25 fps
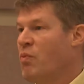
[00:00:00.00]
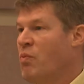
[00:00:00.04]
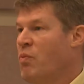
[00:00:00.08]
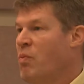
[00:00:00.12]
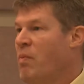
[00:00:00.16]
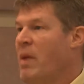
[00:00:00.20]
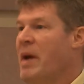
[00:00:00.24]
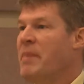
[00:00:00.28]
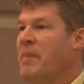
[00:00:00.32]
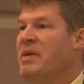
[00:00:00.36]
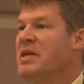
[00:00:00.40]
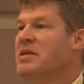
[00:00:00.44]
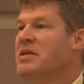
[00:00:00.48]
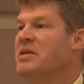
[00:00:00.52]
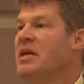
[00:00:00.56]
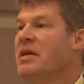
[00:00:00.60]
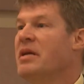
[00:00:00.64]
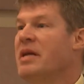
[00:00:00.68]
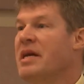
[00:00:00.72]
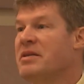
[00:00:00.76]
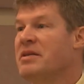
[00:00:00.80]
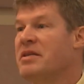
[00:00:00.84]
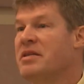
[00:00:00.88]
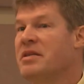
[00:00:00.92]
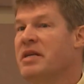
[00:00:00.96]
might be seen
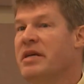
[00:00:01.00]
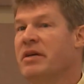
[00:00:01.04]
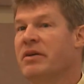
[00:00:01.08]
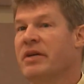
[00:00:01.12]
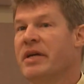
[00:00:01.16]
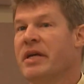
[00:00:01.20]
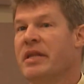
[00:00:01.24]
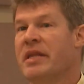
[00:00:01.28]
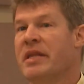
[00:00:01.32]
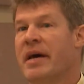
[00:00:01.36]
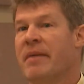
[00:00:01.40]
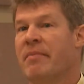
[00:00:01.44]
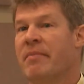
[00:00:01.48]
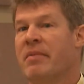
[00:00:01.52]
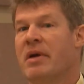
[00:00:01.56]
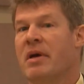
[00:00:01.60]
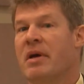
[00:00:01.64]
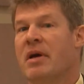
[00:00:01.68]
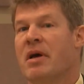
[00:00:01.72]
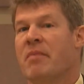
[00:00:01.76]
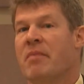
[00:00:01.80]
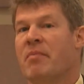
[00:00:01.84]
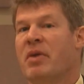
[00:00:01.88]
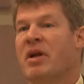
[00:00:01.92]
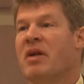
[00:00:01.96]
as stealing them,
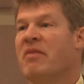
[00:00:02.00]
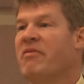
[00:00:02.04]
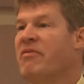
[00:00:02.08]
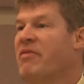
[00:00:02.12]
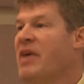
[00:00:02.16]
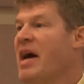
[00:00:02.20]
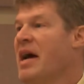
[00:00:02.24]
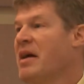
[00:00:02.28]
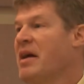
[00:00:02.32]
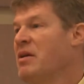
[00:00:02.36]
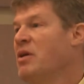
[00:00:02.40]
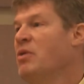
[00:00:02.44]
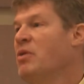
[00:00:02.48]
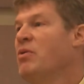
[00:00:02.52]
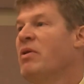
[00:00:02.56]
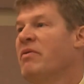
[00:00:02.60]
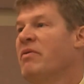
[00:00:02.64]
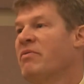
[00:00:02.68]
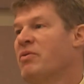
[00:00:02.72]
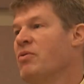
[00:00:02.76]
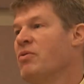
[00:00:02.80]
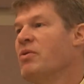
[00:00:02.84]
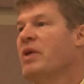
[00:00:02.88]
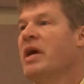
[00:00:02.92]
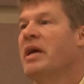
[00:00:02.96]
but in fact you have
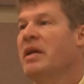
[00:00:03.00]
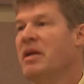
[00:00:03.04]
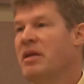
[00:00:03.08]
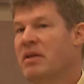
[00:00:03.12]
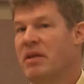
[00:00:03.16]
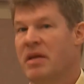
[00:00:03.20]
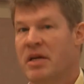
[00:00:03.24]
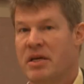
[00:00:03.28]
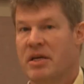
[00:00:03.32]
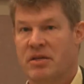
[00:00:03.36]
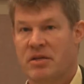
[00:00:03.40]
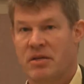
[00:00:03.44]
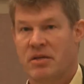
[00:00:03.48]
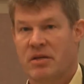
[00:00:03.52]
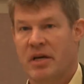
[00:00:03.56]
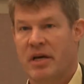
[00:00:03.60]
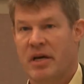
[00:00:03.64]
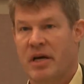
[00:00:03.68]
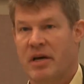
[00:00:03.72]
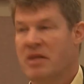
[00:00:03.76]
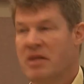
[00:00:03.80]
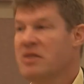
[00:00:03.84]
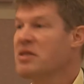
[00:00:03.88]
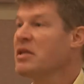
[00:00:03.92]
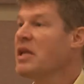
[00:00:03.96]
created this,
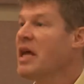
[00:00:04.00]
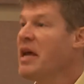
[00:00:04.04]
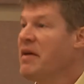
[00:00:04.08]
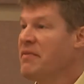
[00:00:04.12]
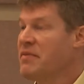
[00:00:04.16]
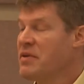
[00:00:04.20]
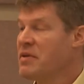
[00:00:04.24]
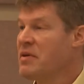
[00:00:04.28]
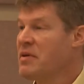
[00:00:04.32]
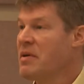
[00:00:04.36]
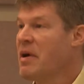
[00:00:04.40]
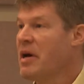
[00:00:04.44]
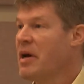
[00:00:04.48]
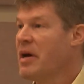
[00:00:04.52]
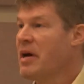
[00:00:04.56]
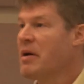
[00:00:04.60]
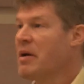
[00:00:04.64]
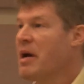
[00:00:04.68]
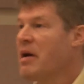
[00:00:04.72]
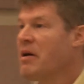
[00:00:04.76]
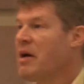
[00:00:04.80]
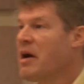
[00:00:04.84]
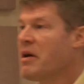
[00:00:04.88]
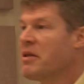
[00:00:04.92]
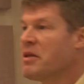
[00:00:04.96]
slaves
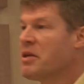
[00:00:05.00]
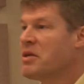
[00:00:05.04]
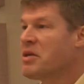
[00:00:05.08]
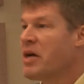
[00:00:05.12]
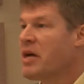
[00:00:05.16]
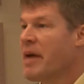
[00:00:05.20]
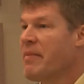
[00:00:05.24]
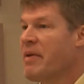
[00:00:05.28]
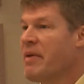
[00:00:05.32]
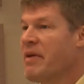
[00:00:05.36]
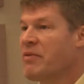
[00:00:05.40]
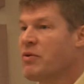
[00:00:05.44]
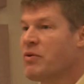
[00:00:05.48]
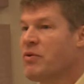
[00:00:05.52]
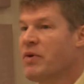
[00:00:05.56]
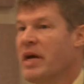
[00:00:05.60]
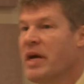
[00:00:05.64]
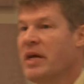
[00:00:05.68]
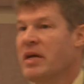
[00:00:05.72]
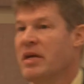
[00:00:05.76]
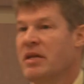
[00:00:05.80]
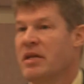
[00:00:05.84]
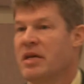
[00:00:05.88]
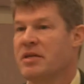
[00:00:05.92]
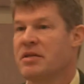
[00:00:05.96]
at the time have
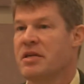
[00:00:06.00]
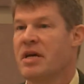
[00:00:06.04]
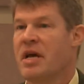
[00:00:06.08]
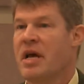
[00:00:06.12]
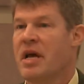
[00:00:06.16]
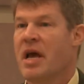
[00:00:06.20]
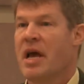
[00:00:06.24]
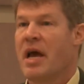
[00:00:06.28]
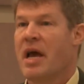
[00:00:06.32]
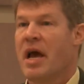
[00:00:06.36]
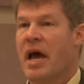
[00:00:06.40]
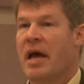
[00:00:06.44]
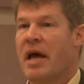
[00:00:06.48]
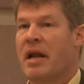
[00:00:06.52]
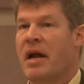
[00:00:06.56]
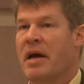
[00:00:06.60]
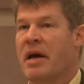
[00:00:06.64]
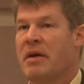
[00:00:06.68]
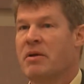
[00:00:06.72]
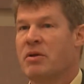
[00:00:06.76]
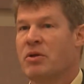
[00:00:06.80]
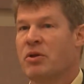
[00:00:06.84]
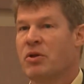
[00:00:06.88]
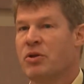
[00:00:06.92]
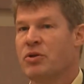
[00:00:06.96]
created this. And
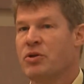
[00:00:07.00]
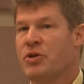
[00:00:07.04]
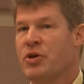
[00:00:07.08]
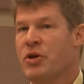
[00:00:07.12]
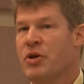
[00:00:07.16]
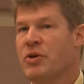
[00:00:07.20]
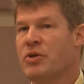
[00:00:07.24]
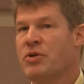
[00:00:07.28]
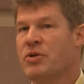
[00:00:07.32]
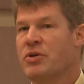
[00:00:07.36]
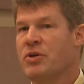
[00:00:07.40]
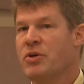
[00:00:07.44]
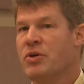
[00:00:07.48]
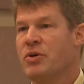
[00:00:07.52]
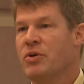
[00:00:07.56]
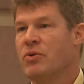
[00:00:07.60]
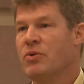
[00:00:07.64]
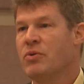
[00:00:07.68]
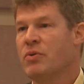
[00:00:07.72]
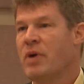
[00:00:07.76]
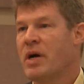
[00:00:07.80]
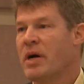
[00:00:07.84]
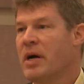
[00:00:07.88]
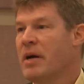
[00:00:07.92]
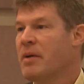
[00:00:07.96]
I turn
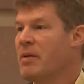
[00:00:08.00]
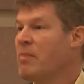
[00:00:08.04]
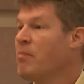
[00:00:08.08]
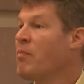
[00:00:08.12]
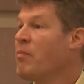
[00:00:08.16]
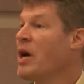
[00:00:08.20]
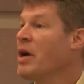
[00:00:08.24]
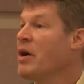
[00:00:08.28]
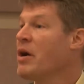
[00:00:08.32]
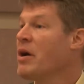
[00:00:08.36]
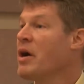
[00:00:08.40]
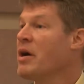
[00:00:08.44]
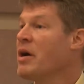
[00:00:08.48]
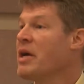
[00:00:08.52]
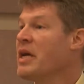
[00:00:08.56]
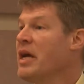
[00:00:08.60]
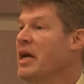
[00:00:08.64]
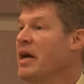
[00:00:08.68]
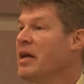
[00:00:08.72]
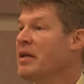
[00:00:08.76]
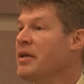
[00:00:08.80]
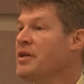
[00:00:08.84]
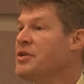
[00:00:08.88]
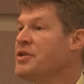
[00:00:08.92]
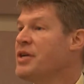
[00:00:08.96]
to my
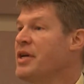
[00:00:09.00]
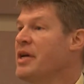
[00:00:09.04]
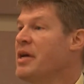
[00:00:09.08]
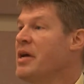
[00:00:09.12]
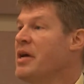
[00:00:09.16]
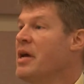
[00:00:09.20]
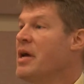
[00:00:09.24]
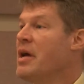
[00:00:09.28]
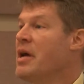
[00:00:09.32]
archaeology.